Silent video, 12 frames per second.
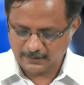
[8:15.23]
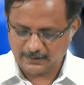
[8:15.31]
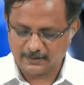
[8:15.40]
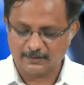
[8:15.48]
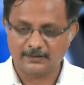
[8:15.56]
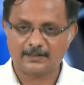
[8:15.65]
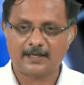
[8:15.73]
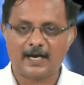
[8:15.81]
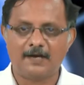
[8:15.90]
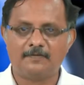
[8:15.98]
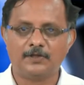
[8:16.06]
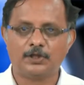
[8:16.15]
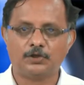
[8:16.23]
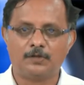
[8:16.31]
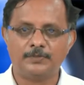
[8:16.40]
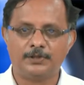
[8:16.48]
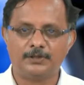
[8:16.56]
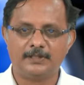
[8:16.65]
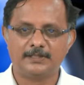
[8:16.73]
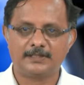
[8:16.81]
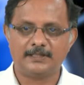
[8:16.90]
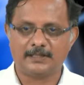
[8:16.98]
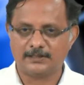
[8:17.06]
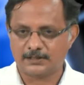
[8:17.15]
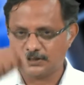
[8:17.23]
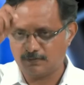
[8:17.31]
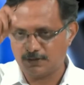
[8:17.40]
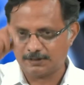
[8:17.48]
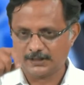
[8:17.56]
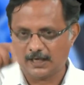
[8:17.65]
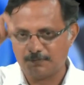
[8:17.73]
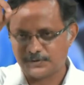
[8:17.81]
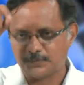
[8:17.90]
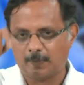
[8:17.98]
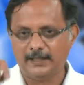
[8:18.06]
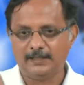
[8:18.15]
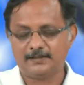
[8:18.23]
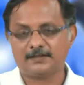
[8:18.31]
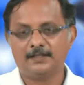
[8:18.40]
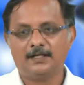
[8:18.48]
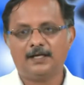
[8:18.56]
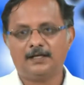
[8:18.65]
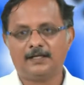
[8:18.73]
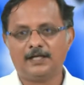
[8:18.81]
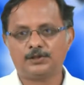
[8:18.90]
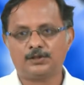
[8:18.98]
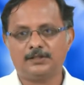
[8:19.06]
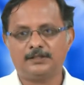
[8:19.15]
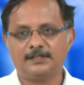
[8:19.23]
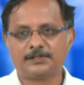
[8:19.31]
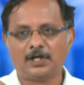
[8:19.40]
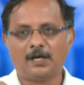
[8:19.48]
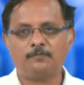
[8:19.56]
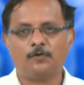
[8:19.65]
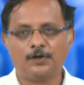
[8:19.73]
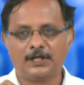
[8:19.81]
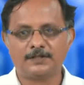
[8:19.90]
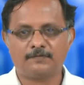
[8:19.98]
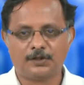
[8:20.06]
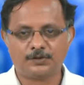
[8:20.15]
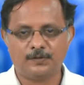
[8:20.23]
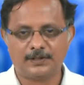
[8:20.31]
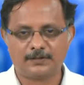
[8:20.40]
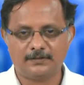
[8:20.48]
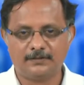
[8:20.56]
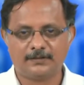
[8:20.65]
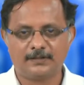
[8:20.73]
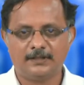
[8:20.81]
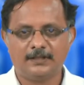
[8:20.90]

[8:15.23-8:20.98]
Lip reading: The graph on the top that you can see consisting of these sharp spikes are actually these sharp voltage fluctuations,